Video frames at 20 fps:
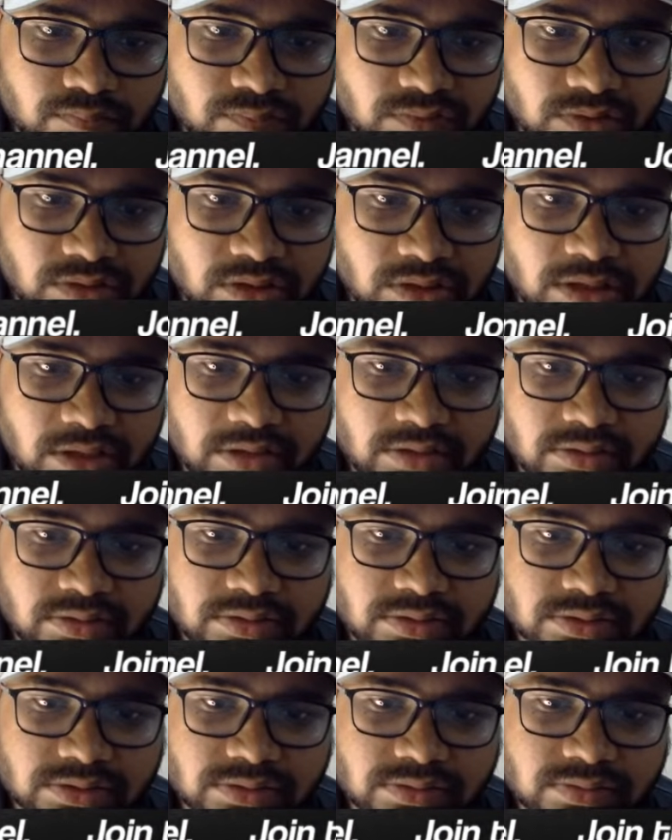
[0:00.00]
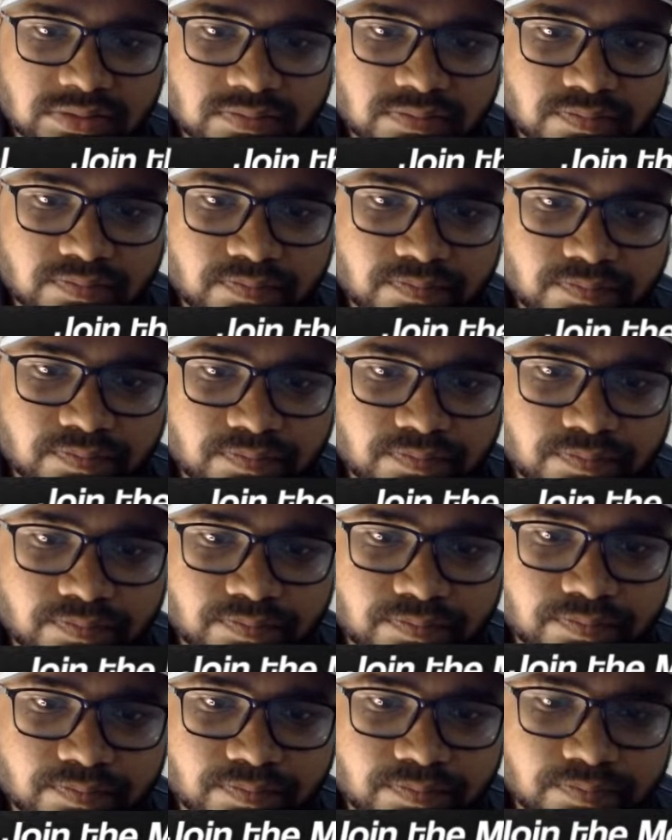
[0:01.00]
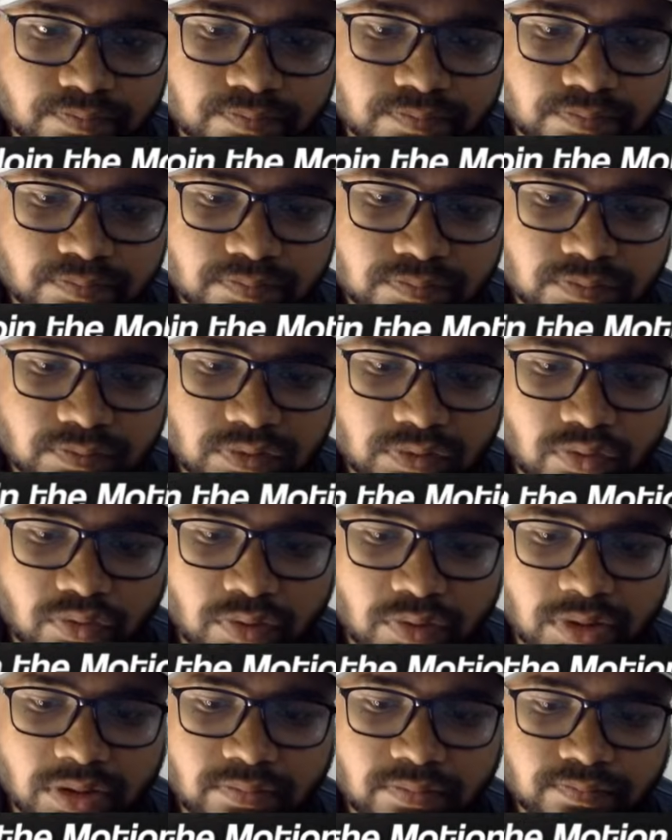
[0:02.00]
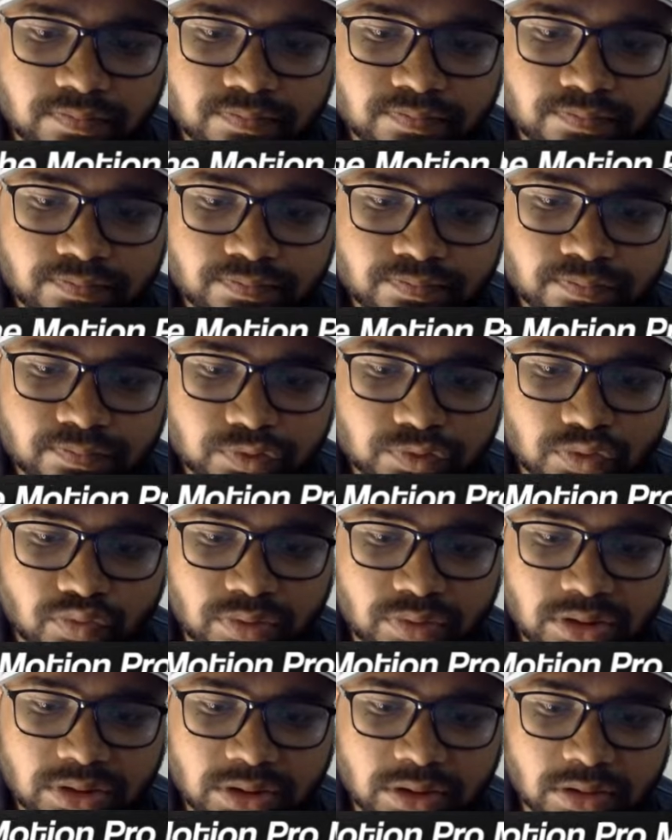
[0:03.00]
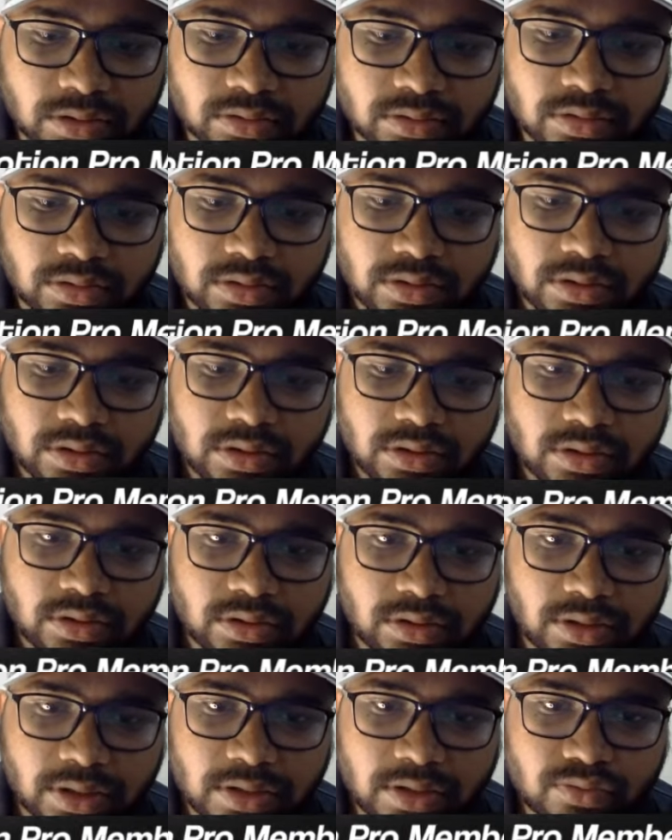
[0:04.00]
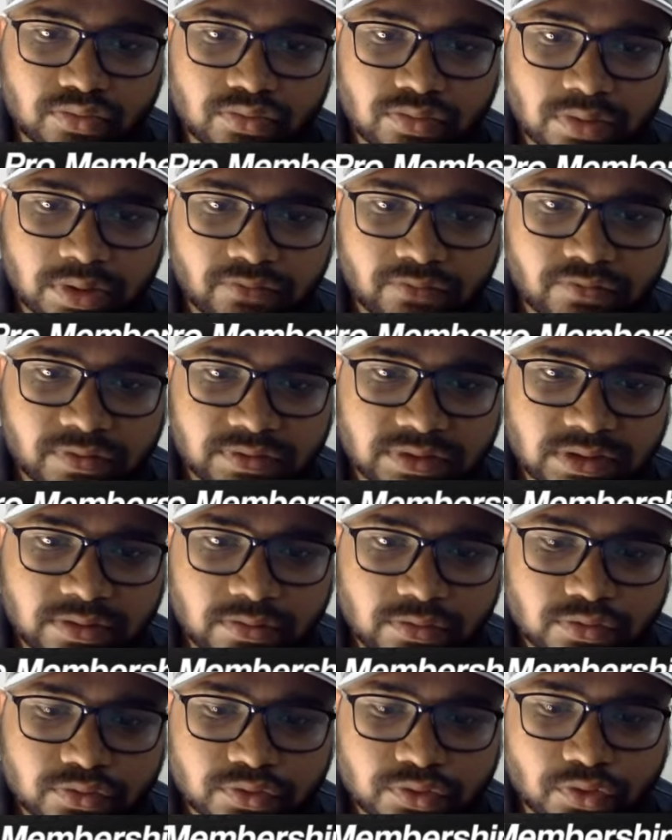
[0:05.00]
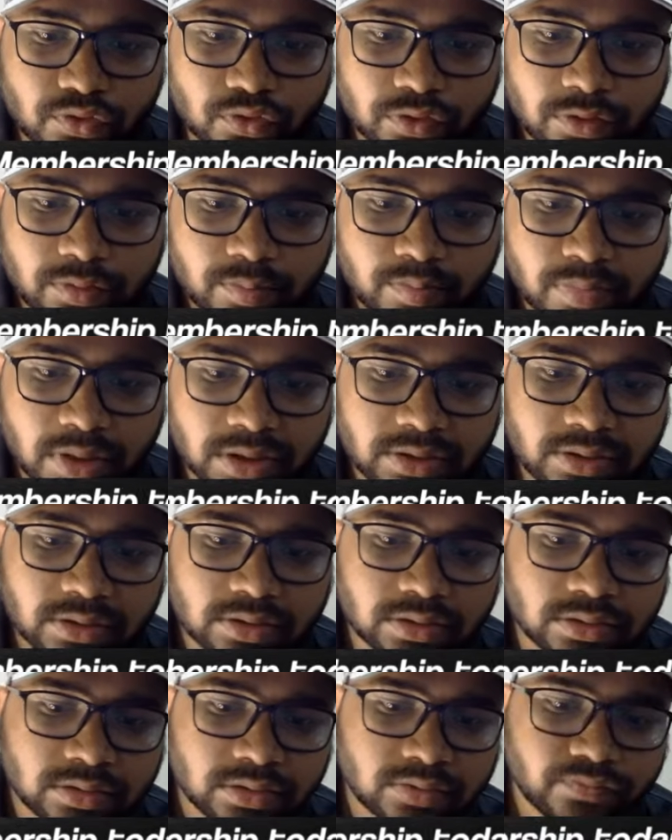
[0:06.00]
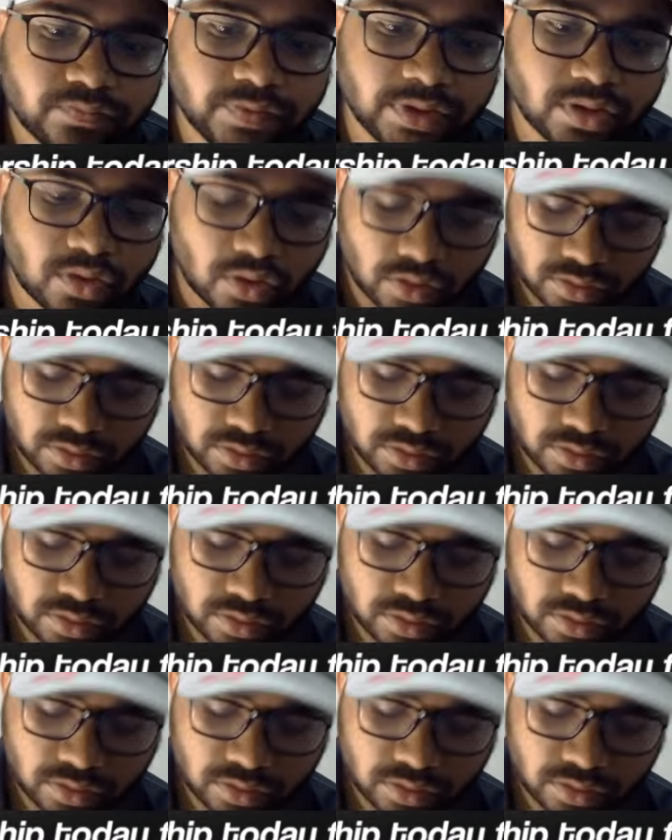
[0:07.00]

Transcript: Like this. Okay, over here. Now everything looks good, but we all